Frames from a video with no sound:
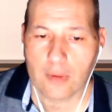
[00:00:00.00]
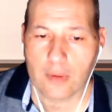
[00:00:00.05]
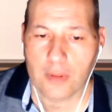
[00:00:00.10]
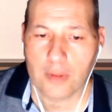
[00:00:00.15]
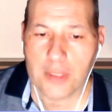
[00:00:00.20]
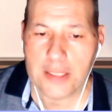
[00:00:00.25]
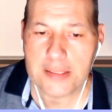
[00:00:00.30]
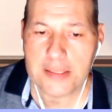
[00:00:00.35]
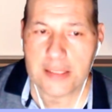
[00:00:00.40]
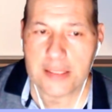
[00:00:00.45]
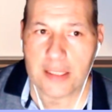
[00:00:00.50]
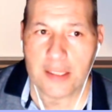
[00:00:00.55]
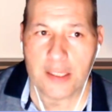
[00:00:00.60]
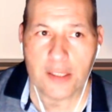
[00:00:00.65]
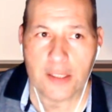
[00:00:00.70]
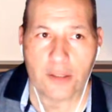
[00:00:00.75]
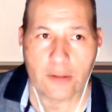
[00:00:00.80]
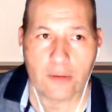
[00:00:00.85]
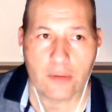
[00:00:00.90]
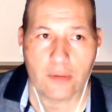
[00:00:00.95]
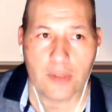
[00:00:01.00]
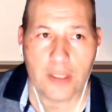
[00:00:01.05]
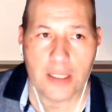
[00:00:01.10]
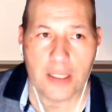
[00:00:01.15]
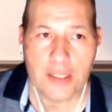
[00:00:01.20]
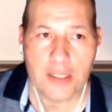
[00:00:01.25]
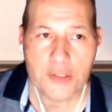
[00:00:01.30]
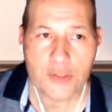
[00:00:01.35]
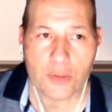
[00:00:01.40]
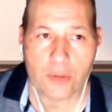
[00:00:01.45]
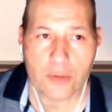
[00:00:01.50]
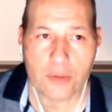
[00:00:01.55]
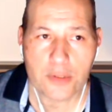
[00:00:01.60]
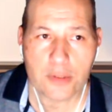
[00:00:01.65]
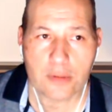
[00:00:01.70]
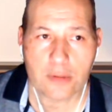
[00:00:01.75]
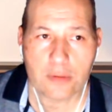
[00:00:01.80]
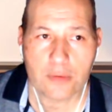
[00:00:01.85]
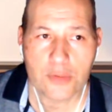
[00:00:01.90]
Let's see here, insert.